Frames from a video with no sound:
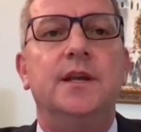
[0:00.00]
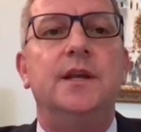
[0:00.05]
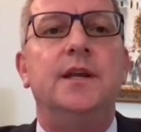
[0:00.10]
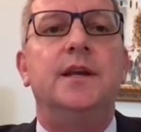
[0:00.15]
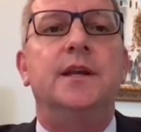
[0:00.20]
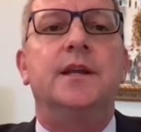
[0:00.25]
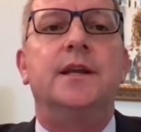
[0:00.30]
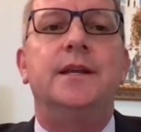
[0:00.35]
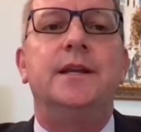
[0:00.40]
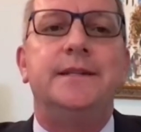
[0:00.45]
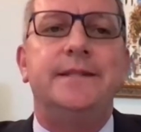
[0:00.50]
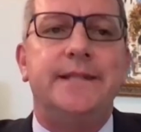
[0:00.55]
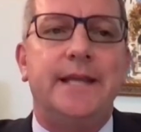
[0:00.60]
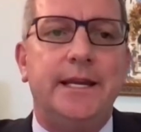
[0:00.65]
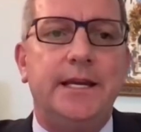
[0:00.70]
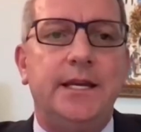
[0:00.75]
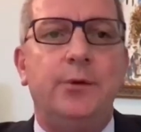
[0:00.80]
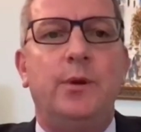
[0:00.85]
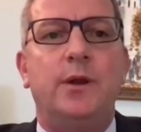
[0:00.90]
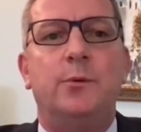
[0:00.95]

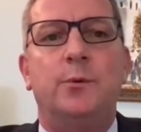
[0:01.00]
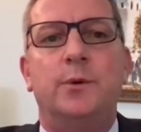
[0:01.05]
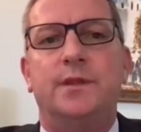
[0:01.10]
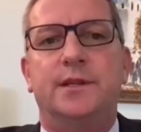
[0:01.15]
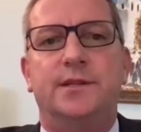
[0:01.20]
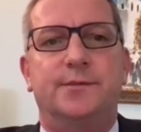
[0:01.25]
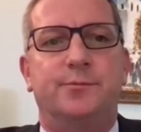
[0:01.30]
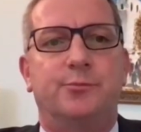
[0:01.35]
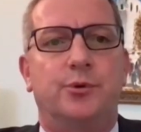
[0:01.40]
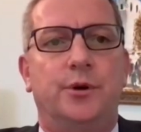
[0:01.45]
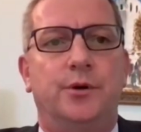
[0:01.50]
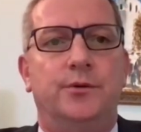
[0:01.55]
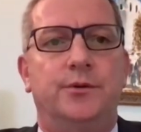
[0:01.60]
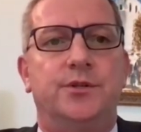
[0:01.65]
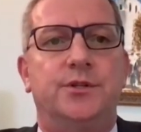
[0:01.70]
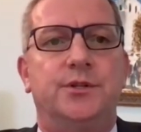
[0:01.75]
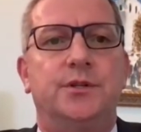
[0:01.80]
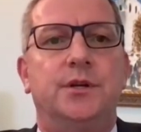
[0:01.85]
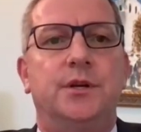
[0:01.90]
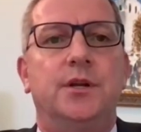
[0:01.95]
continuing with this
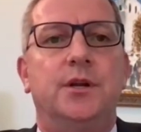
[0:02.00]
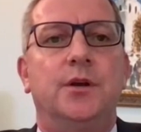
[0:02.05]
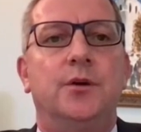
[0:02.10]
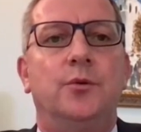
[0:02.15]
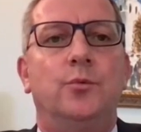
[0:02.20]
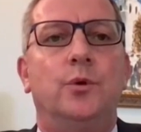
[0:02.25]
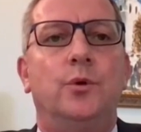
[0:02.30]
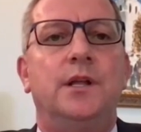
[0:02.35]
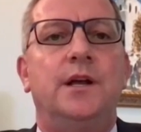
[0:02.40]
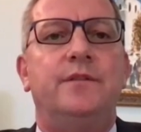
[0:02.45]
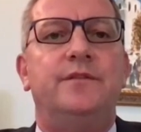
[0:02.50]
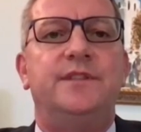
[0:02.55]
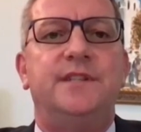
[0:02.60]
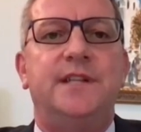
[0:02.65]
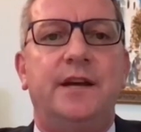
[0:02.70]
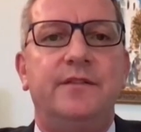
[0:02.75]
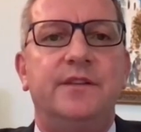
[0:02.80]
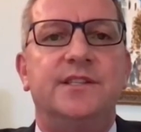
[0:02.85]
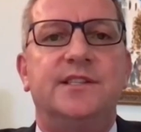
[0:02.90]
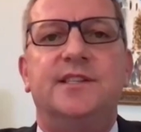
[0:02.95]
approach will have
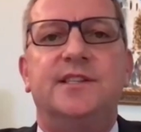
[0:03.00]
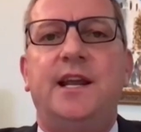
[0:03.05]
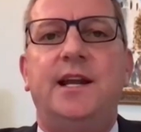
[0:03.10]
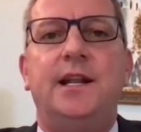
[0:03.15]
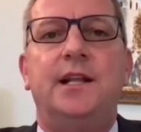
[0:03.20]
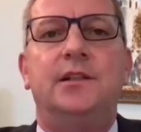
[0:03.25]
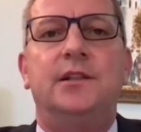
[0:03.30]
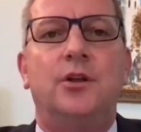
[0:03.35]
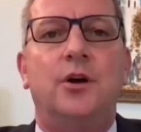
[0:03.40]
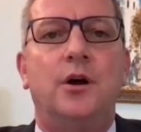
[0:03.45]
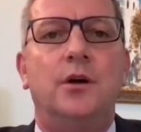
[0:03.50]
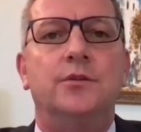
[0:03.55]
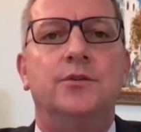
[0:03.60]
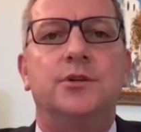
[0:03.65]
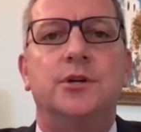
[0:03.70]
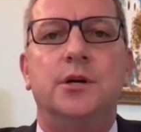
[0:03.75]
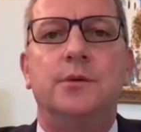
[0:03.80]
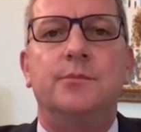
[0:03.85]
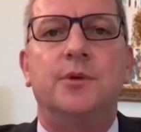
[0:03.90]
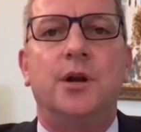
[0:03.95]
devastating
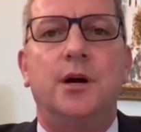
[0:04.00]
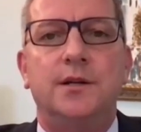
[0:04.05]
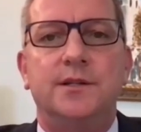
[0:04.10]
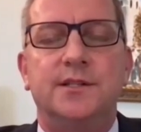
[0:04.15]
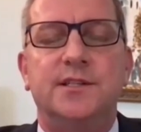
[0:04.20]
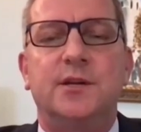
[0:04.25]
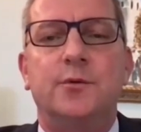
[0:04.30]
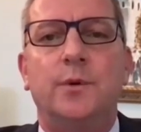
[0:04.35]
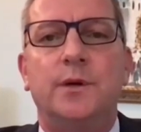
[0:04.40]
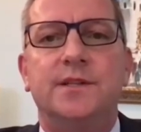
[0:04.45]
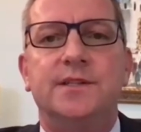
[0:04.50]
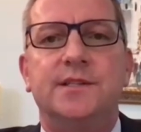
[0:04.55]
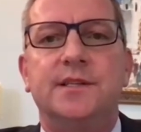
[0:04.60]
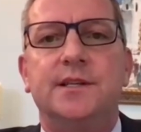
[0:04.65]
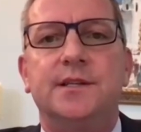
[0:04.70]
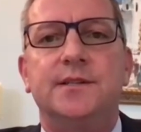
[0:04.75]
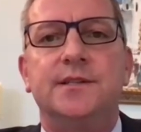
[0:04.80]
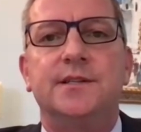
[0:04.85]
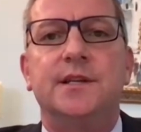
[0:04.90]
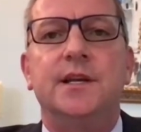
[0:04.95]
long-term
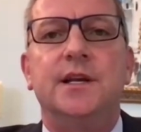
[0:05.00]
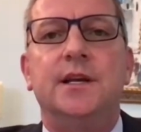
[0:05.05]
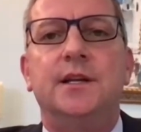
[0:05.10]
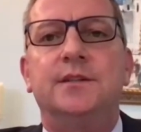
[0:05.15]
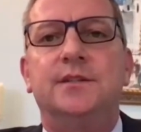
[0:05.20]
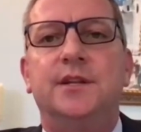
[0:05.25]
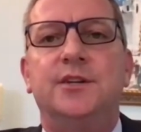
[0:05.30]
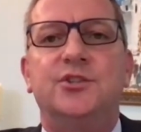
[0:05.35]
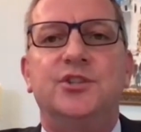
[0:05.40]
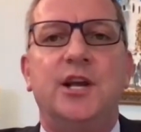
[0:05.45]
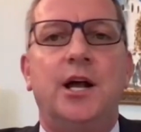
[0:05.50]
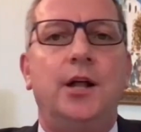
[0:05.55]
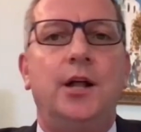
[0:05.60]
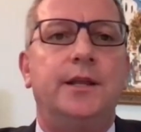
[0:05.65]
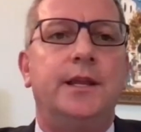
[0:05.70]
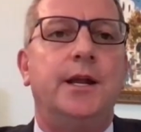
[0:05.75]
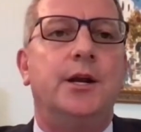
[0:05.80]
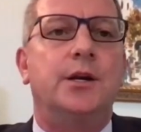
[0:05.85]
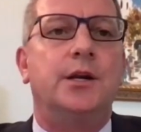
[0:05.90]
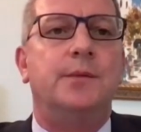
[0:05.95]
consequences to
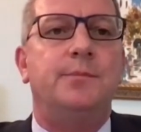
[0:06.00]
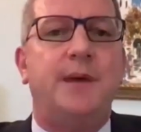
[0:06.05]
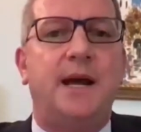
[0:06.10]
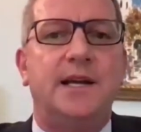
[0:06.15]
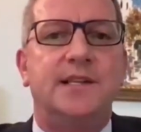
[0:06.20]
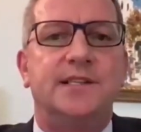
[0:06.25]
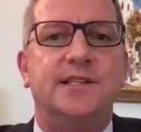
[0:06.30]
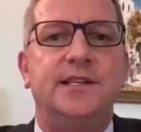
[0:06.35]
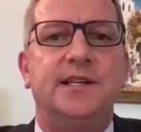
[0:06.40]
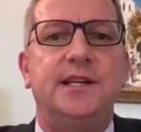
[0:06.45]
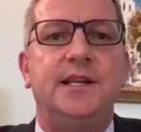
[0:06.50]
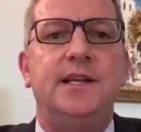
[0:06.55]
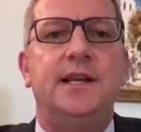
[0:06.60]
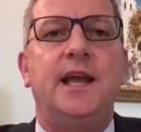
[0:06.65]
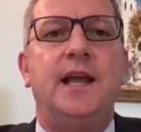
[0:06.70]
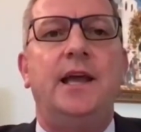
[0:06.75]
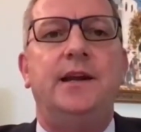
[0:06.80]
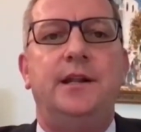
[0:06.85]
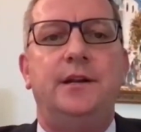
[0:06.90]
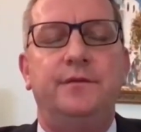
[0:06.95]
childcare capacity
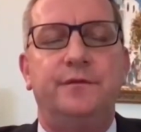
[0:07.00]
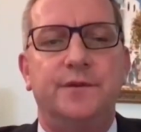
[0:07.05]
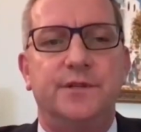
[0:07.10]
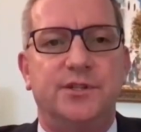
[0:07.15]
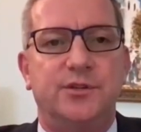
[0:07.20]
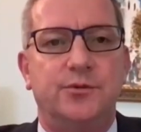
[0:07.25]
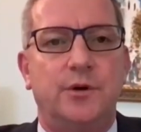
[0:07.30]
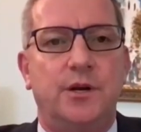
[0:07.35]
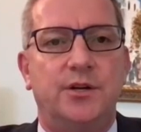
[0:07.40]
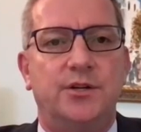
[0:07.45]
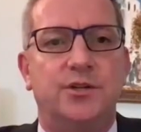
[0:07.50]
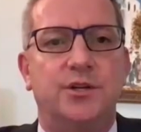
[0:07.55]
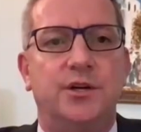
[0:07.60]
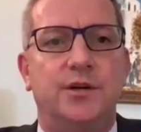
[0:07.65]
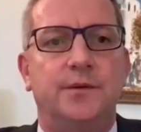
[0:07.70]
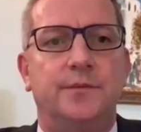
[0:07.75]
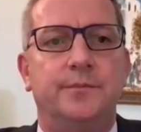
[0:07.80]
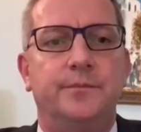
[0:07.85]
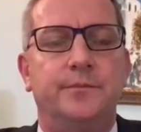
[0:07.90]
and infrastructure.